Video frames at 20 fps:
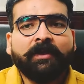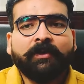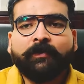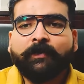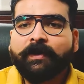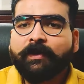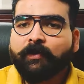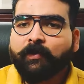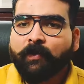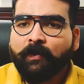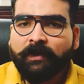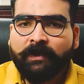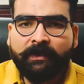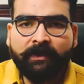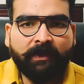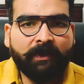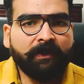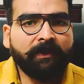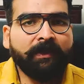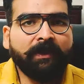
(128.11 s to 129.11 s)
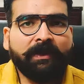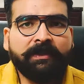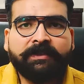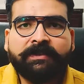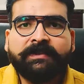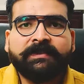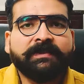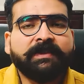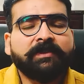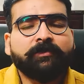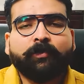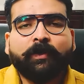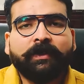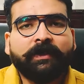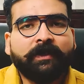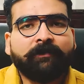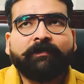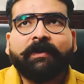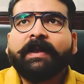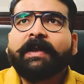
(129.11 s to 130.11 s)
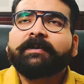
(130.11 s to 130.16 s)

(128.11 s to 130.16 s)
you can call it Allah, Jesus, whatever.